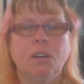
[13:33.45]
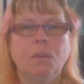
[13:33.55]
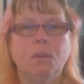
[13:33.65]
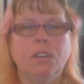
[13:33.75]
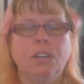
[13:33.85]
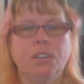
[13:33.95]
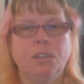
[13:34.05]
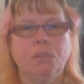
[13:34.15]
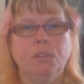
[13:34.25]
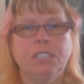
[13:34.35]
Or are
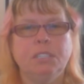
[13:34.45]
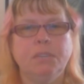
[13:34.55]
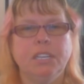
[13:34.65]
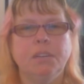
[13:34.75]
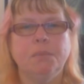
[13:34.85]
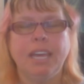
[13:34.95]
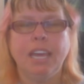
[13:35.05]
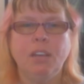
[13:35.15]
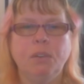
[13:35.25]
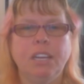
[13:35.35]
you going to become
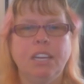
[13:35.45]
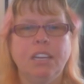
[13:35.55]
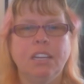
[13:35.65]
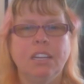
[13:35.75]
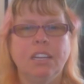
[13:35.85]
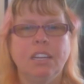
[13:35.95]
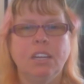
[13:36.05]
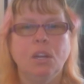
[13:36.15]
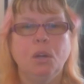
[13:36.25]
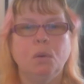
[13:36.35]
angry?
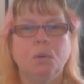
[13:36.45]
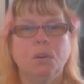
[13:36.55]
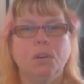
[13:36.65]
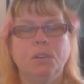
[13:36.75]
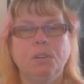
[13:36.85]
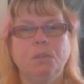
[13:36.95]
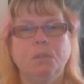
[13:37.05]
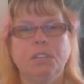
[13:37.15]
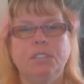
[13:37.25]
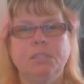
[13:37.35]
Or are you
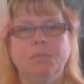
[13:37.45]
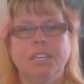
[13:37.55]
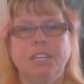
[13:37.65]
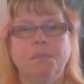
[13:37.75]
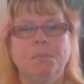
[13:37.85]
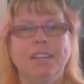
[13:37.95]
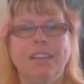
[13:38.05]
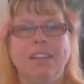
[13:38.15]
going to become